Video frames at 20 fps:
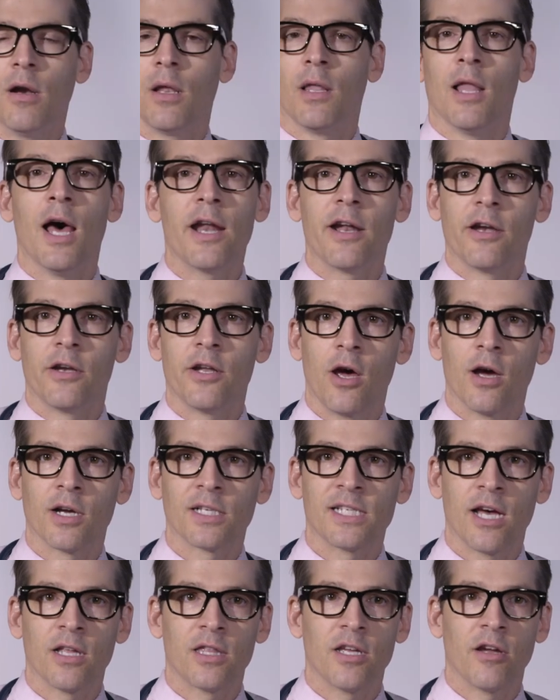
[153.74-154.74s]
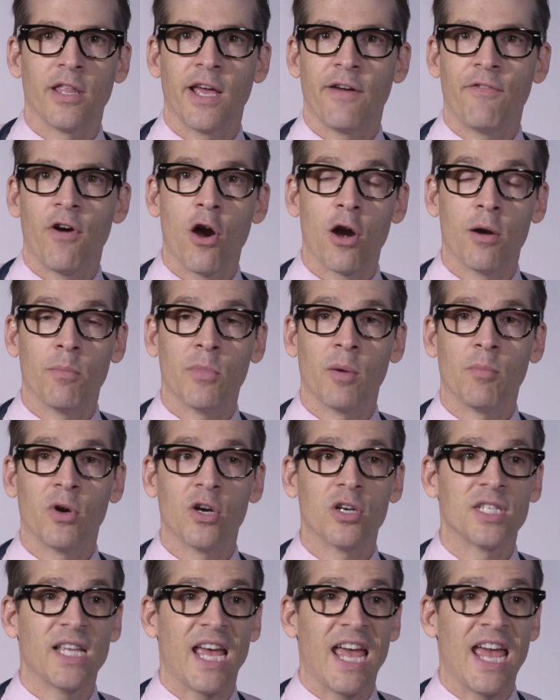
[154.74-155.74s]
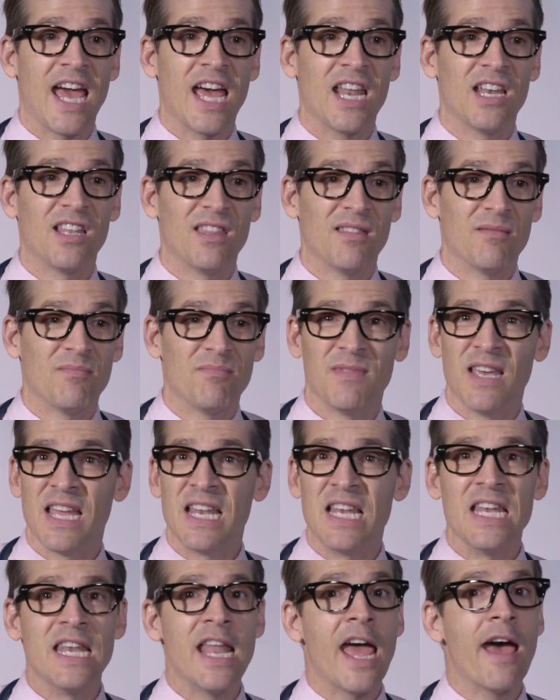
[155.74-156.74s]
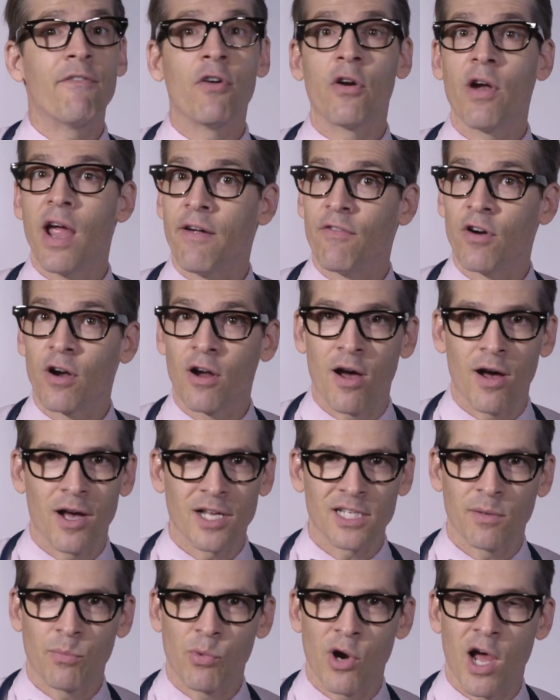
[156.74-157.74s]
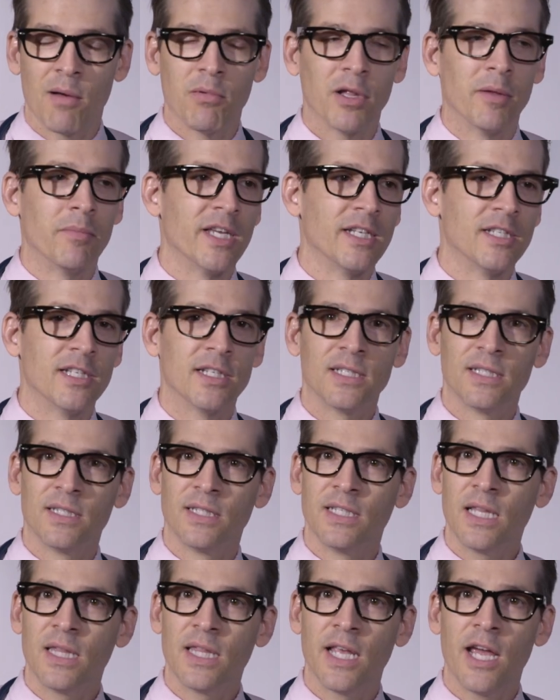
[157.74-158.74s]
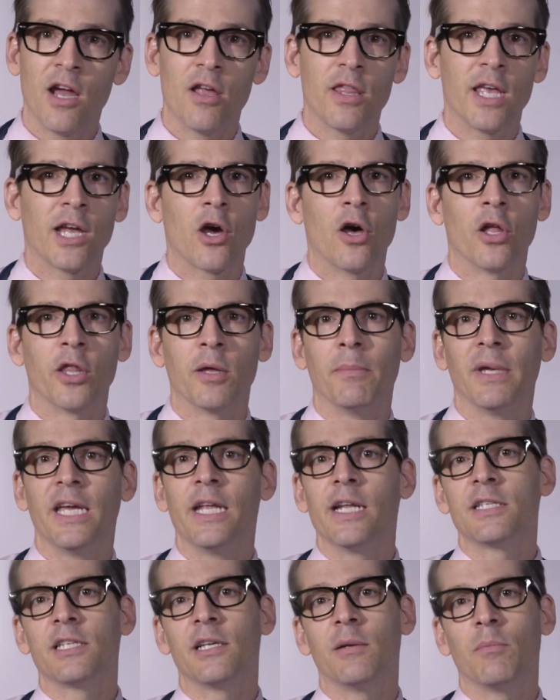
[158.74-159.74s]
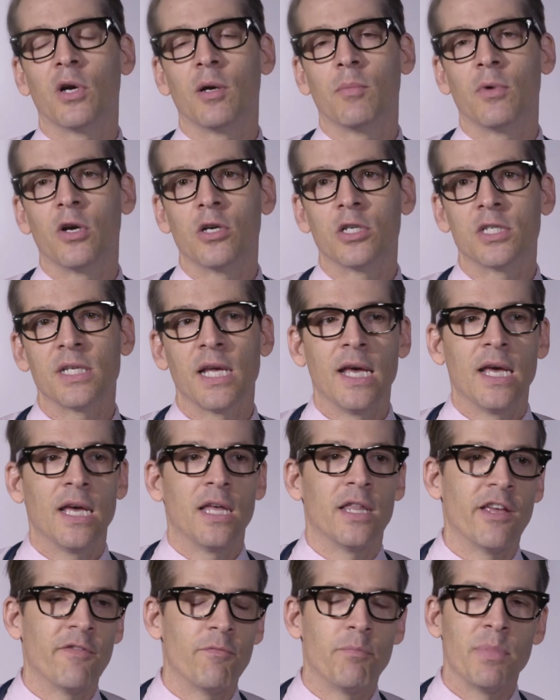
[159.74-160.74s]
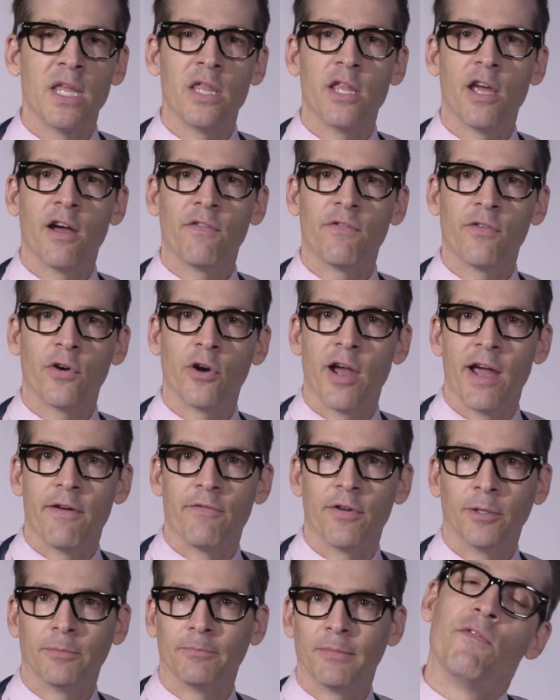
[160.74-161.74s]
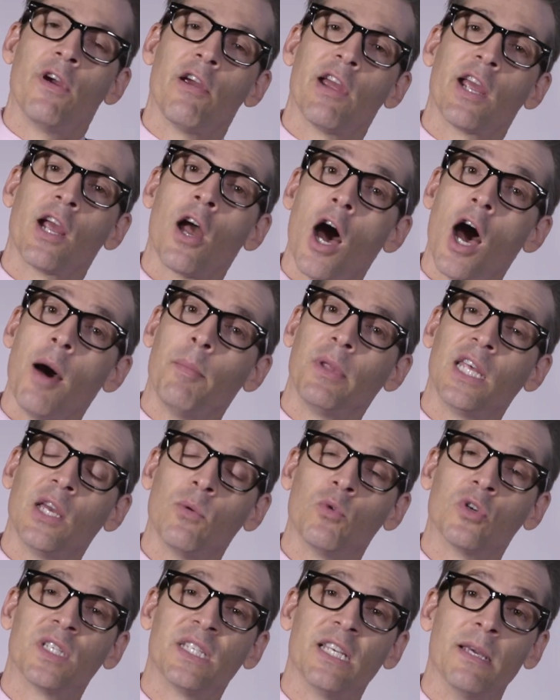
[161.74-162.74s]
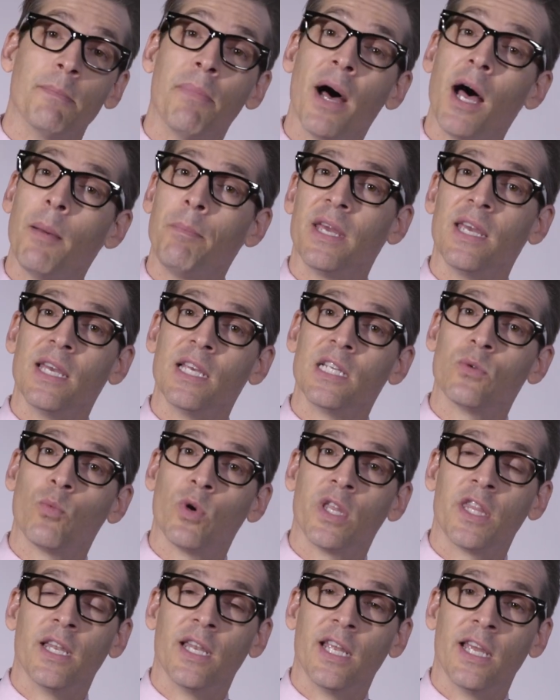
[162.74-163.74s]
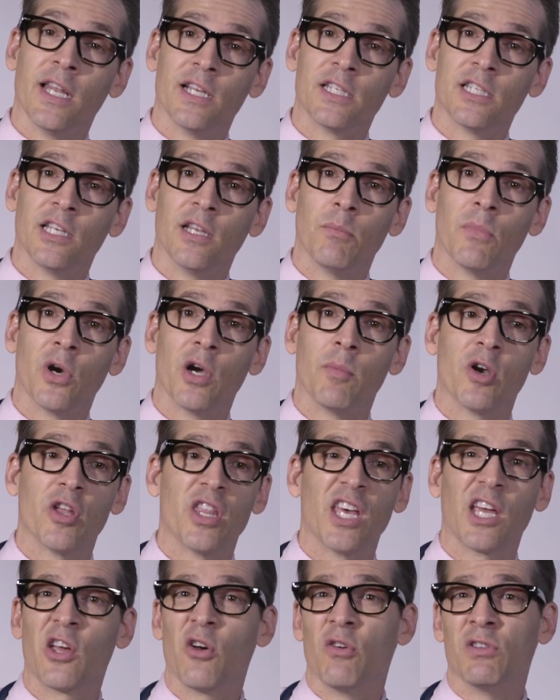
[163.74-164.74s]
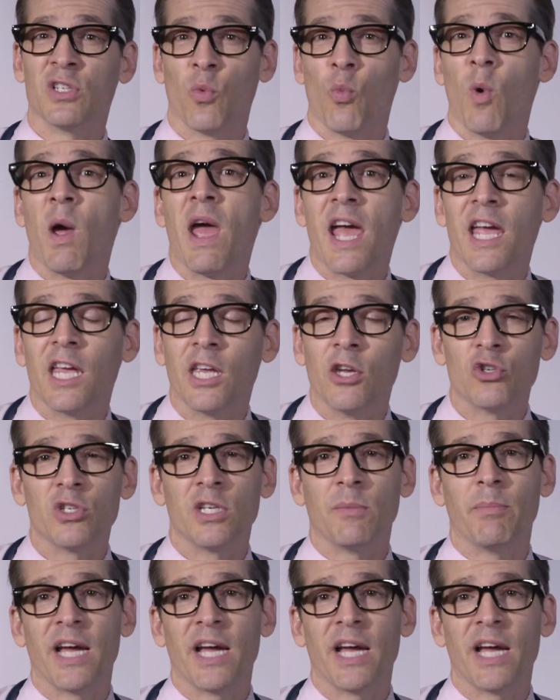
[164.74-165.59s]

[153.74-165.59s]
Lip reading: are a lot of dogs out there that have heart murmurs, and they never ever cause a problem. They just sit there. They call them innocent murmurs. They've been there forever. Very commonly we'll see puppies with an innocent murmur that goes away usually